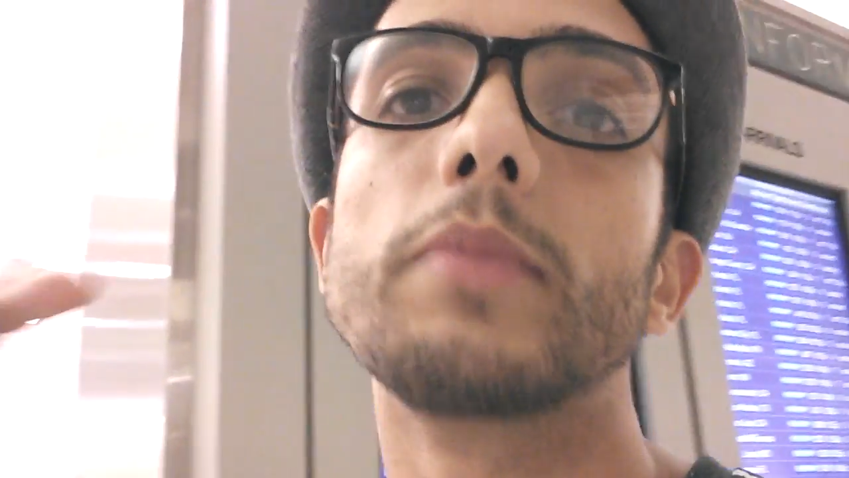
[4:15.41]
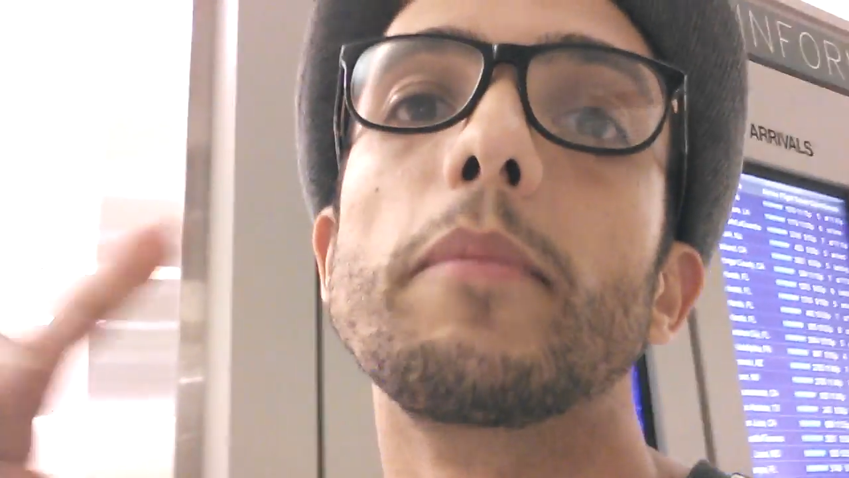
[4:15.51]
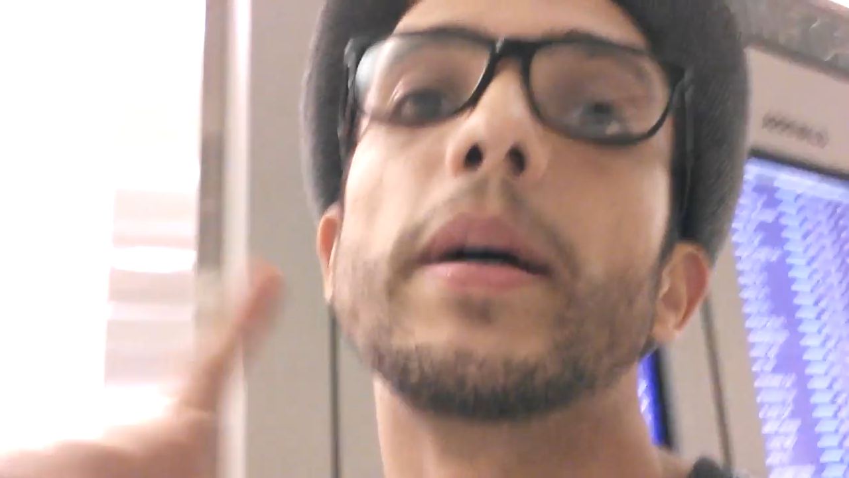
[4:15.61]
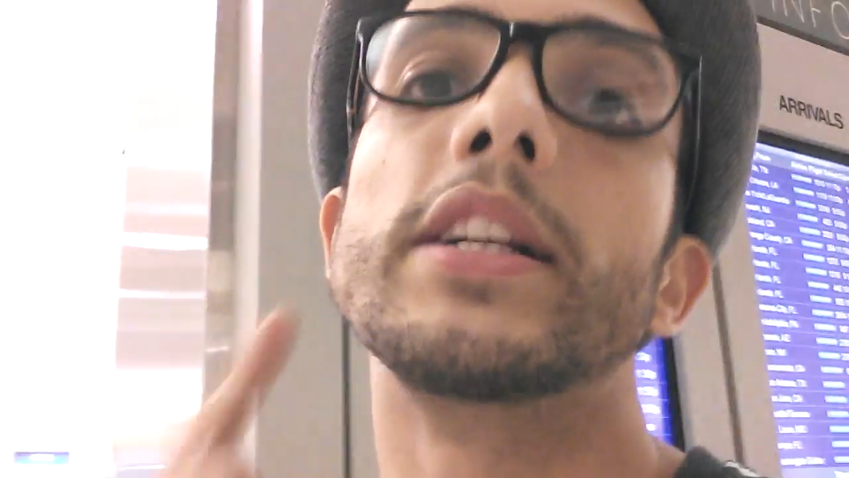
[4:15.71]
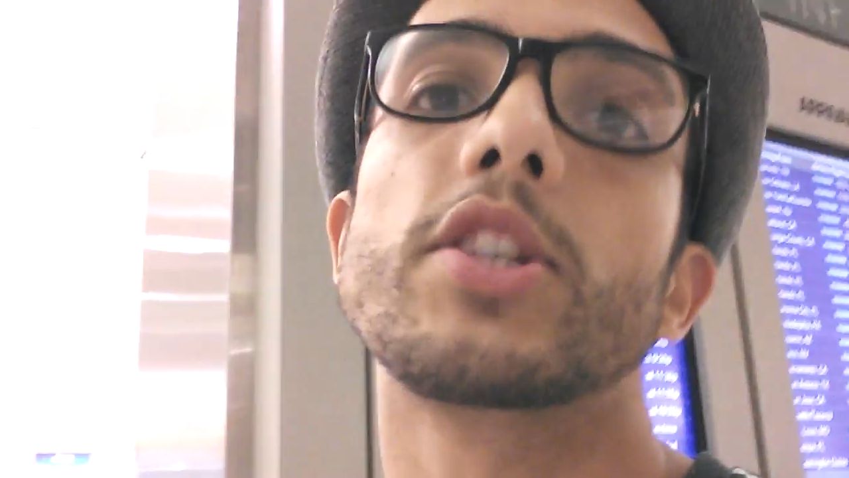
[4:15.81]
my
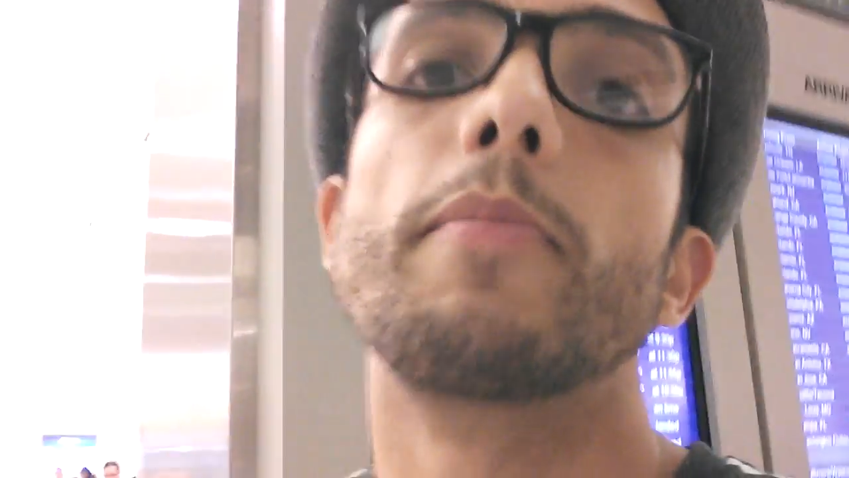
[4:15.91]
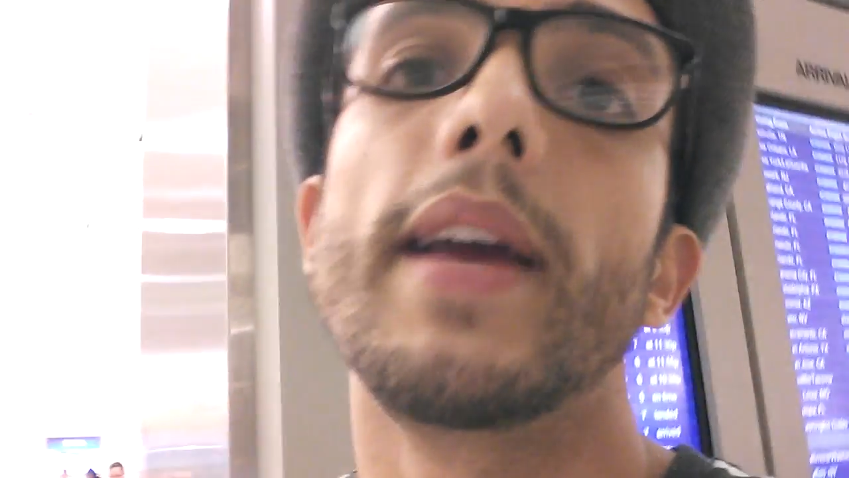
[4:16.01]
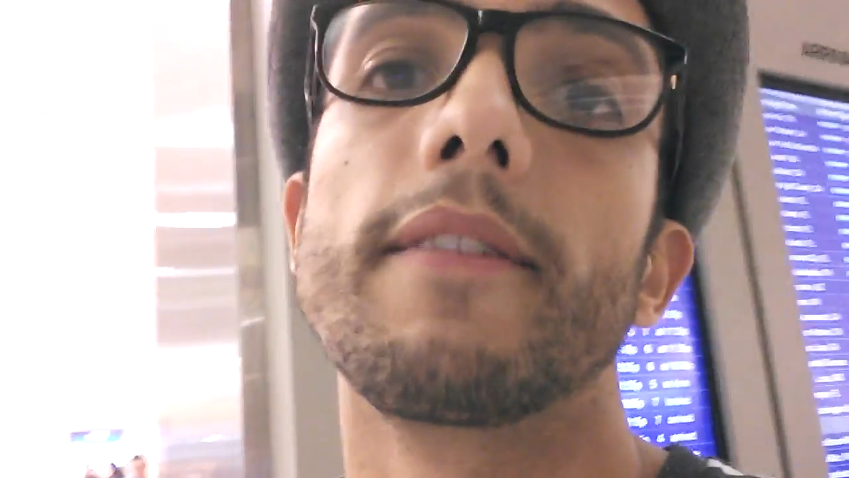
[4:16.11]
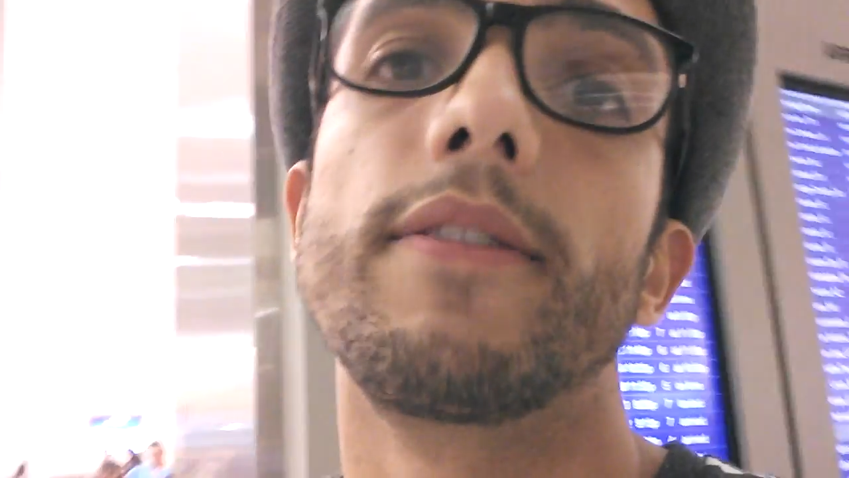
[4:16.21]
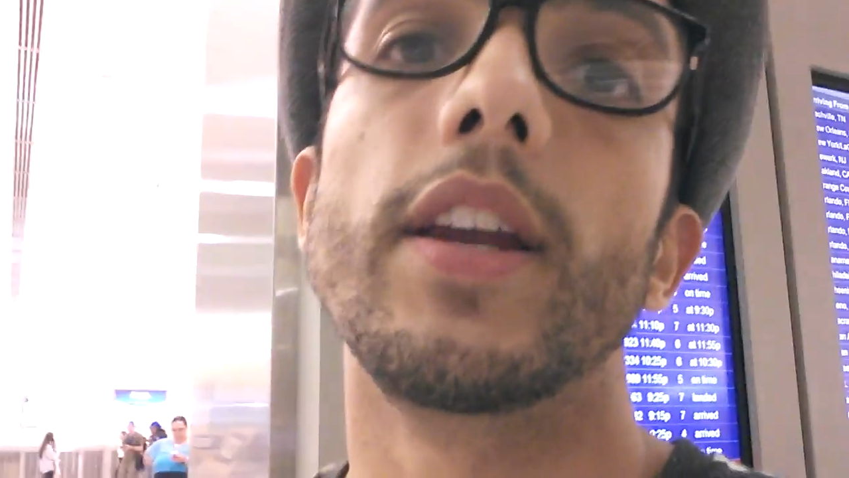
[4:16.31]
best to
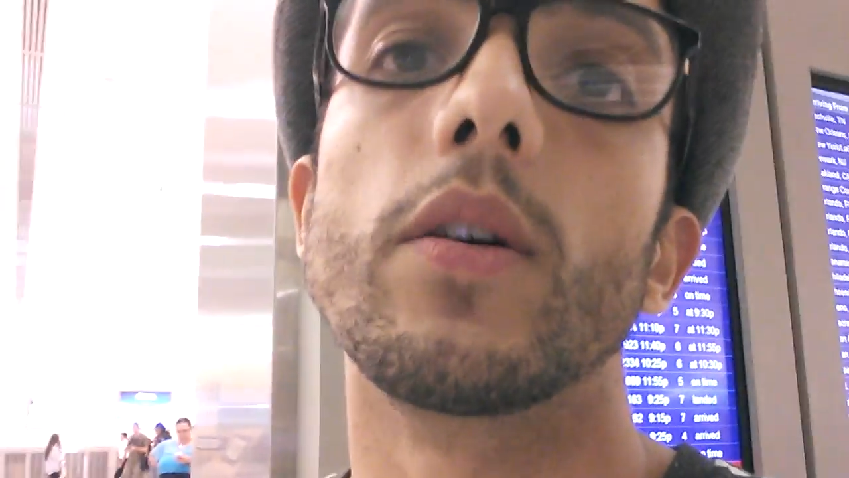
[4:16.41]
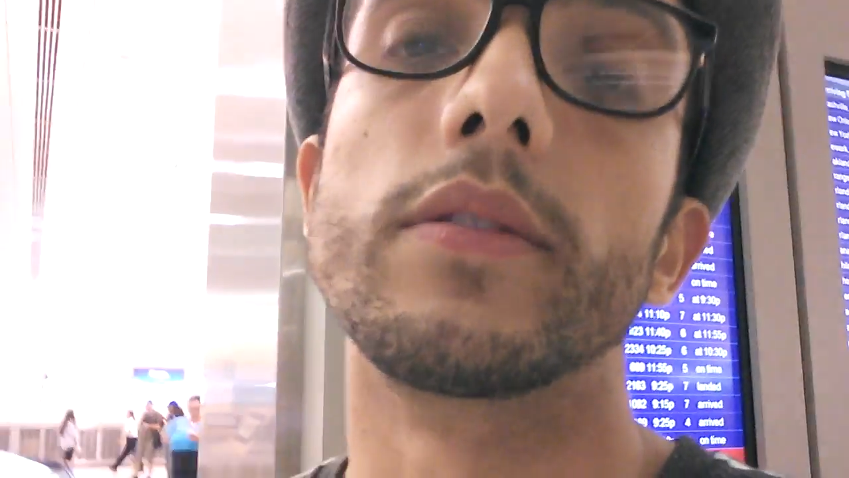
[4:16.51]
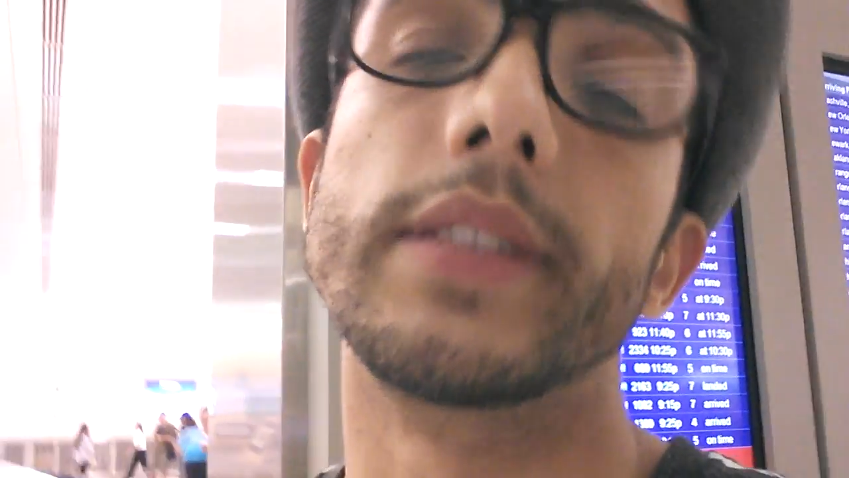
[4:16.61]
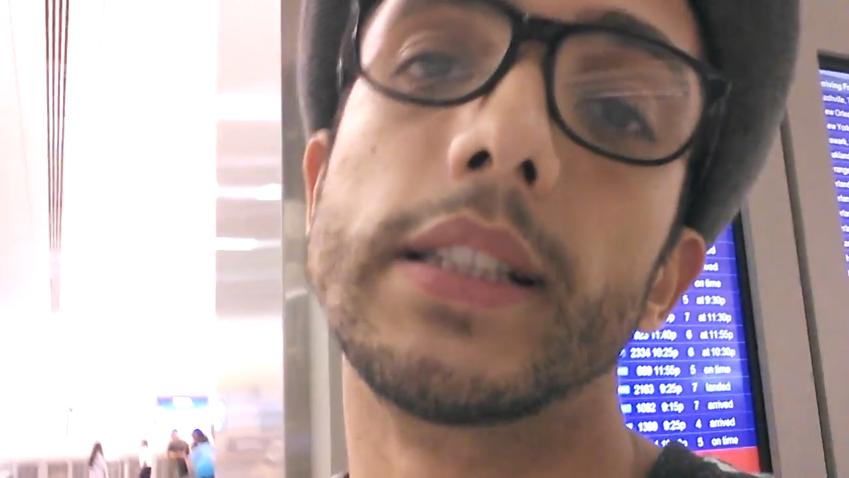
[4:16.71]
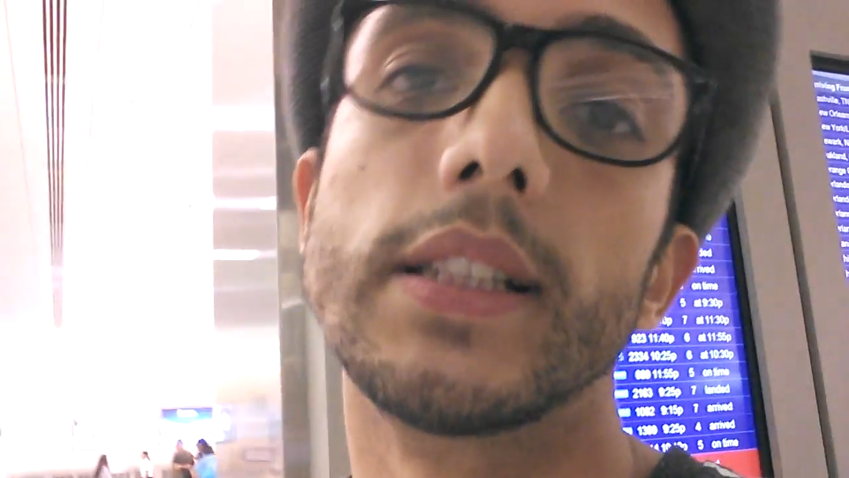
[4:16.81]
make a video
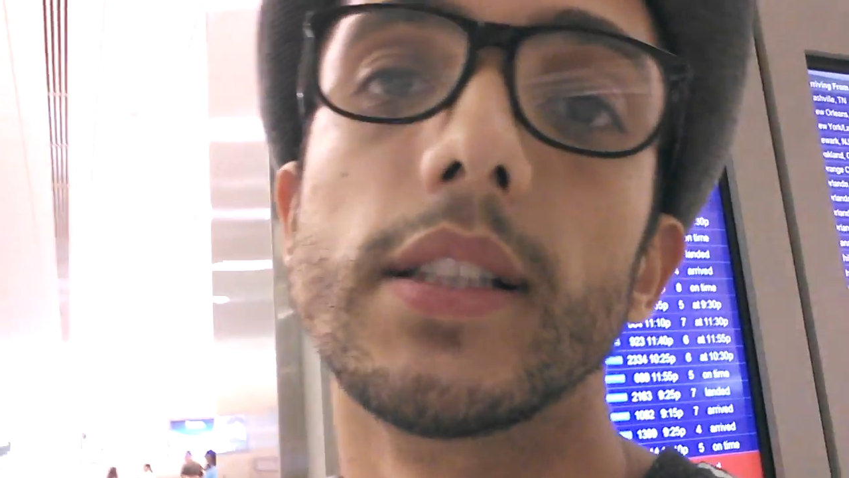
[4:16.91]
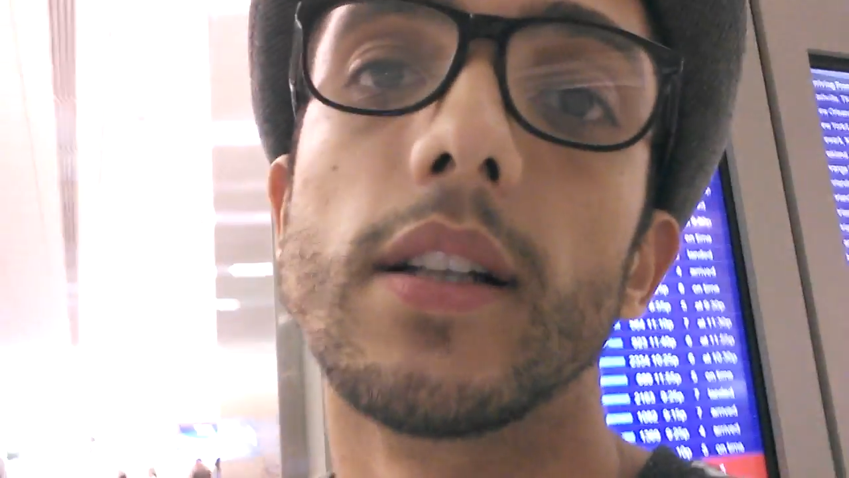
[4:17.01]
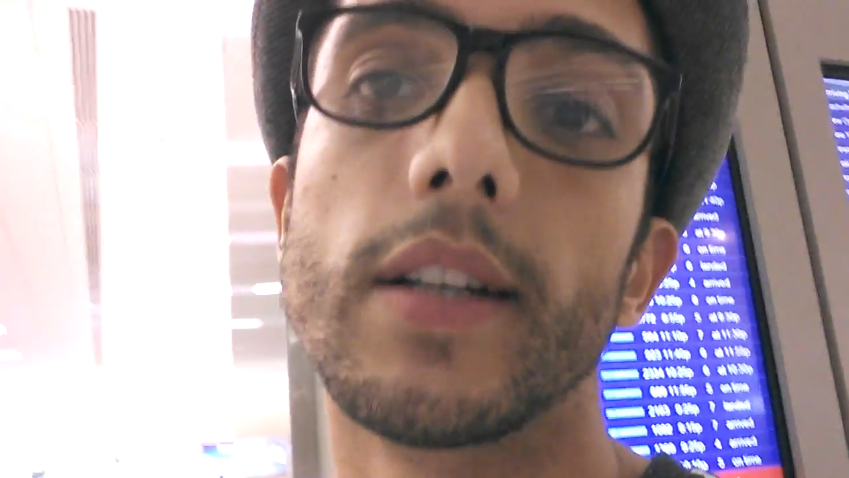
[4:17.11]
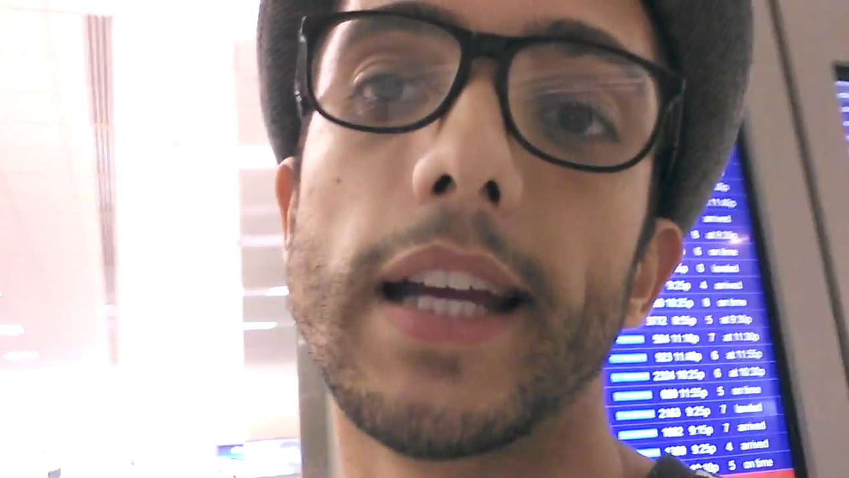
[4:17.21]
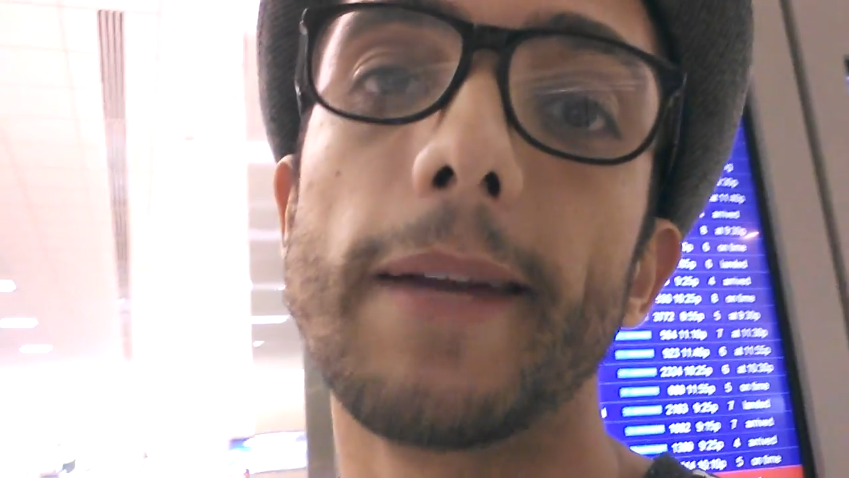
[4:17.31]
of it,
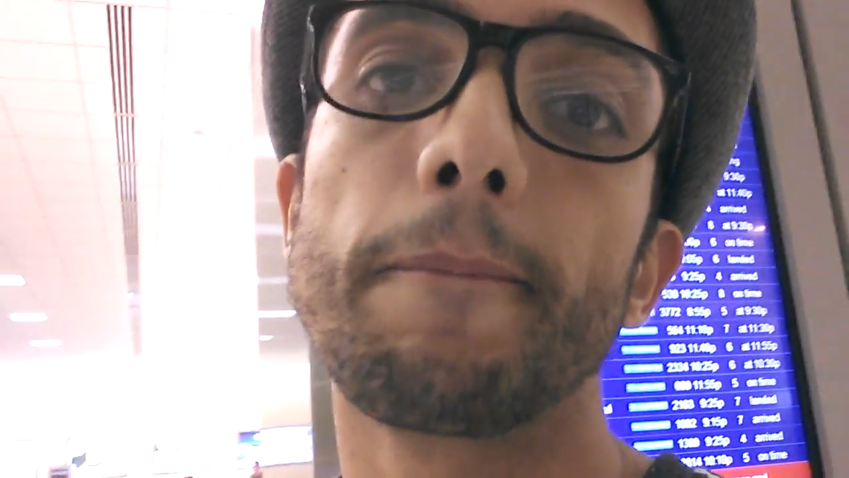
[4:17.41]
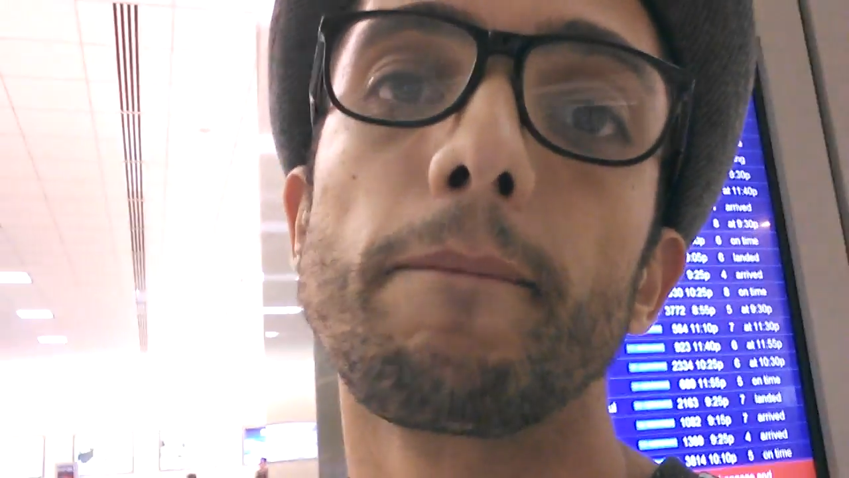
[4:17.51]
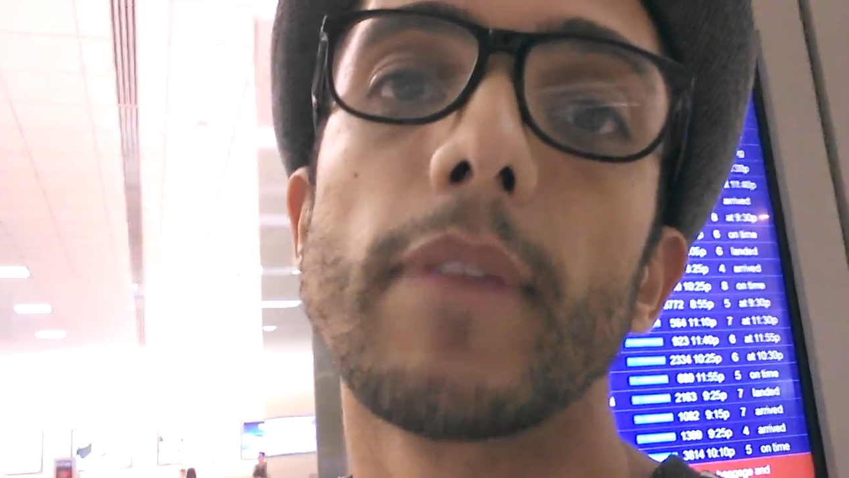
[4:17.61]
okay?